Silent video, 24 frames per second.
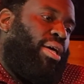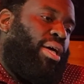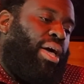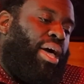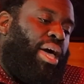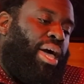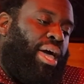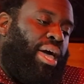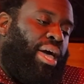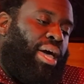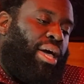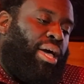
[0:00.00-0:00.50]

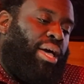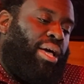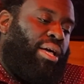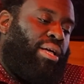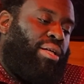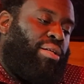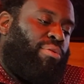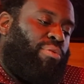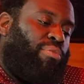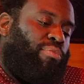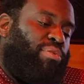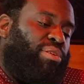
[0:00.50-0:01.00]

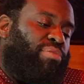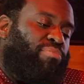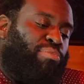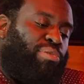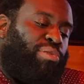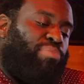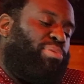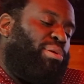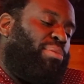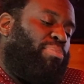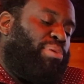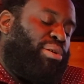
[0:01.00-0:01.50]
and
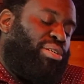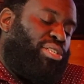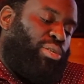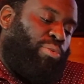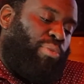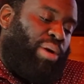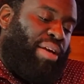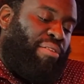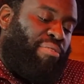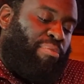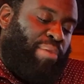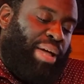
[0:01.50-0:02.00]
we push
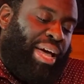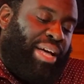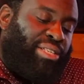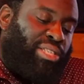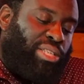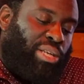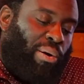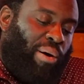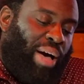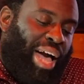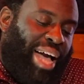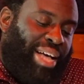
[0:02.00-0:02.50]
away from that.
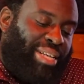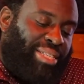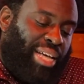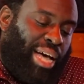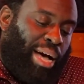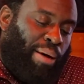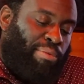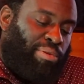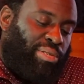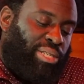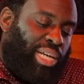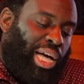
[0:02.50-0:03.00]
So as I
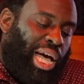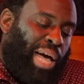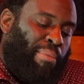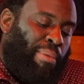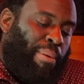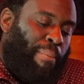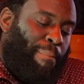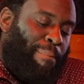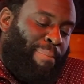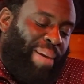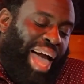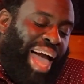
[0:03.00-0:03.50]
was
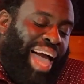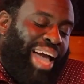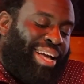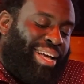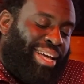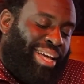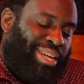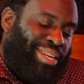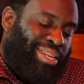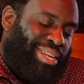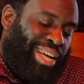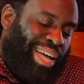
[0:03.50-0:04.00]
coming back
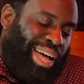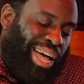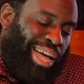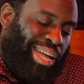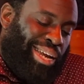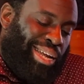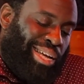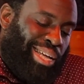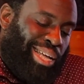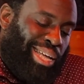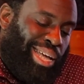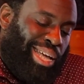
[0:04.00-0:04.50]
and kind
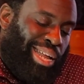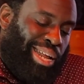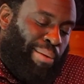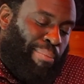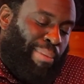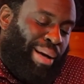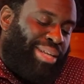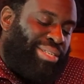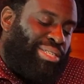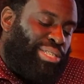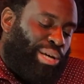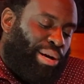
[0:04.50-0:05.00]
of getting
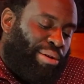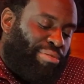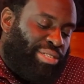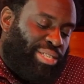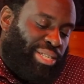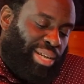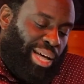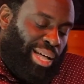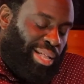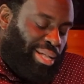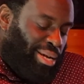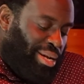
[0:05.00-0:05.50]
myself
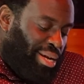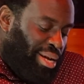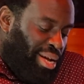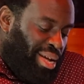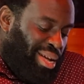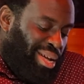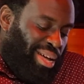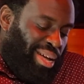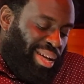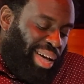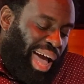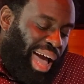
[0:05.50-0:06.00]
together,
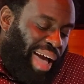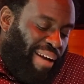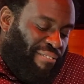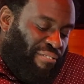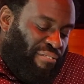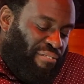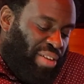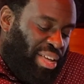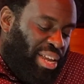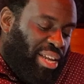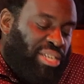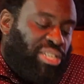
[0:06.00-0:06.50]
I
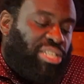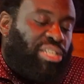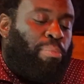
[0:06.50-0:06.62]
finished the